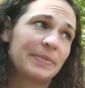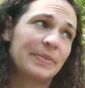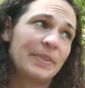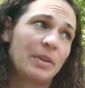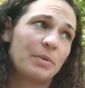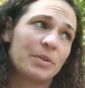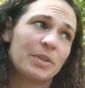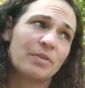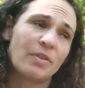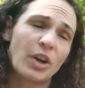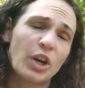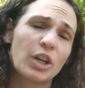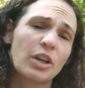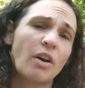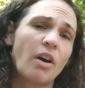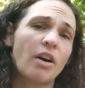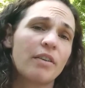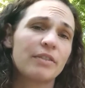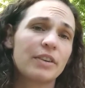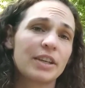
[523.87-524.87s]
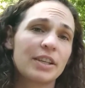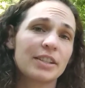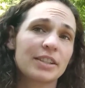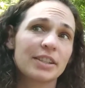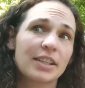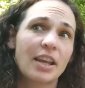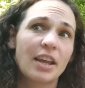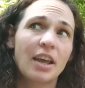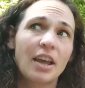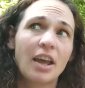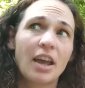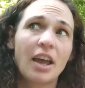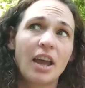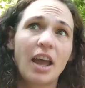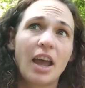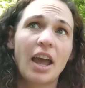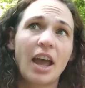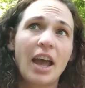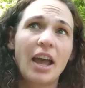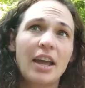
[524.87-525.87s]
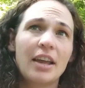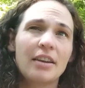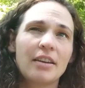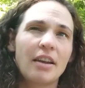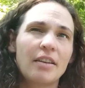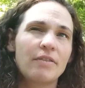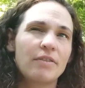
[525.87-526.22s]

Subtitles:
It was very obvious. And I